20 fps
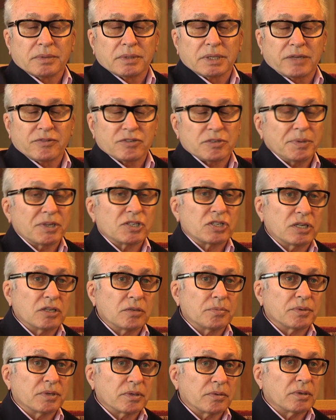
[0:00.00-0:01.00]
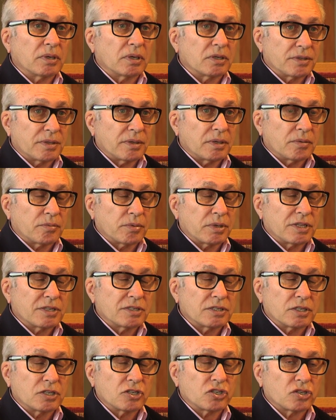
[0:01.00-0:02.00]
give us much help with
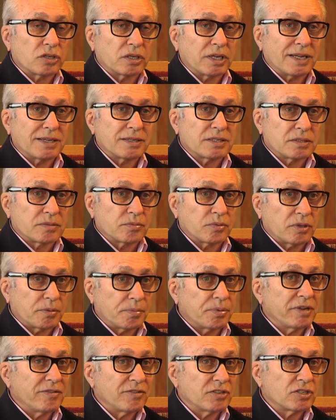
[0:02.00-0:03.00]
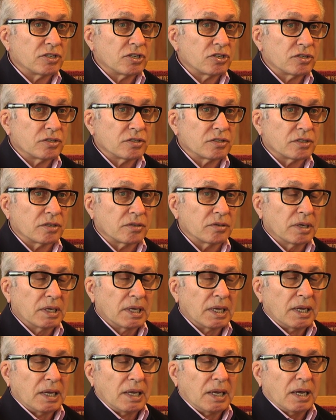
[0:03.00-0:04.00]
this edition as with the previous edition, so
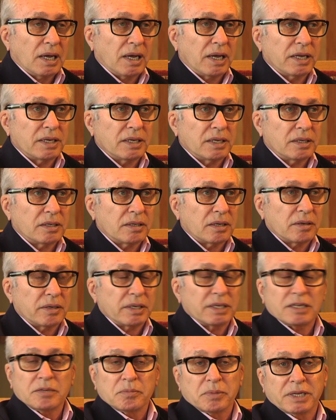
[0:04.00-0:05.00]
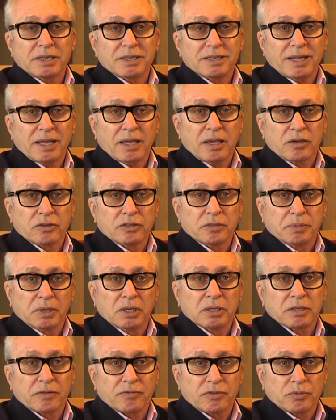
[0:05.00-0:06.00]
I didn't mind taking on the
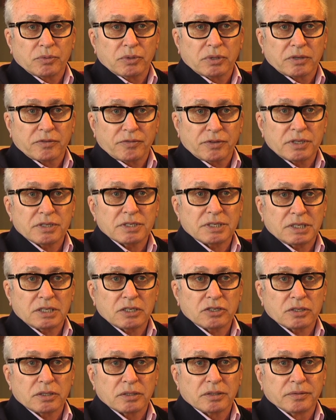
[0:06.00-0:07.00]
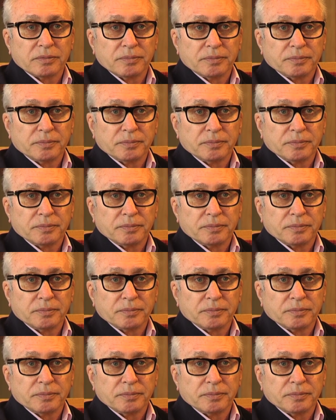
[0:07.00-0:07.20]
bulk of the work for this edition.